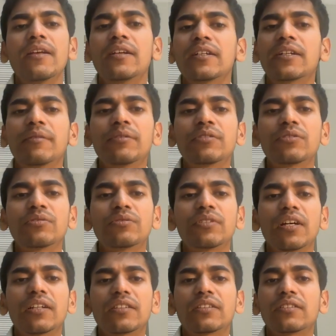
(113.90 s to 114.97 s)
coming to
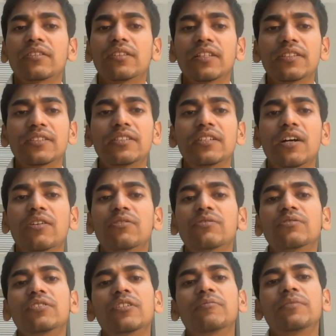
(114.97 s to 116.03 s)
that, let's see
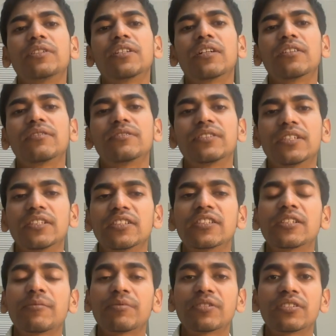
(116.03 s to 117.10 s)
how the beta changes
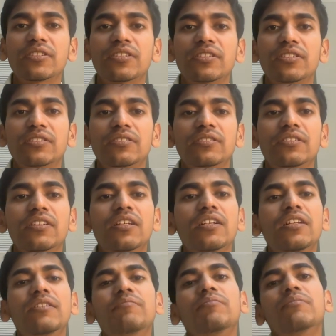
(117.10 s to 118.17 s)
representation.
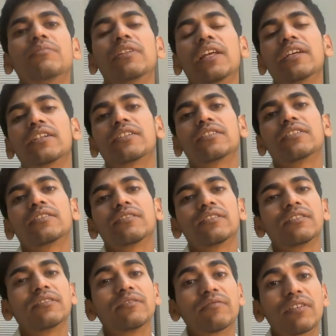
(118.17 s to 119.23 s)
When
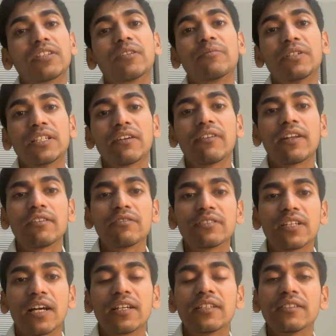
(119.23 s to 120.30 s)
the beta value is
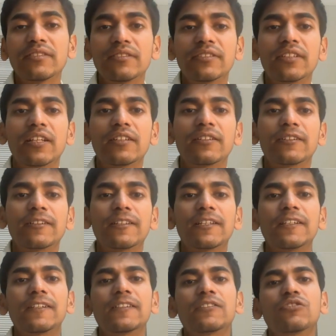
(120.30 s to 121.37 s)
high, then
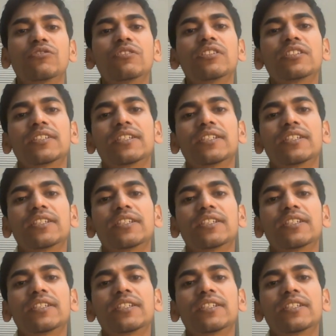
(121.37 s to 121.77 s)
latent units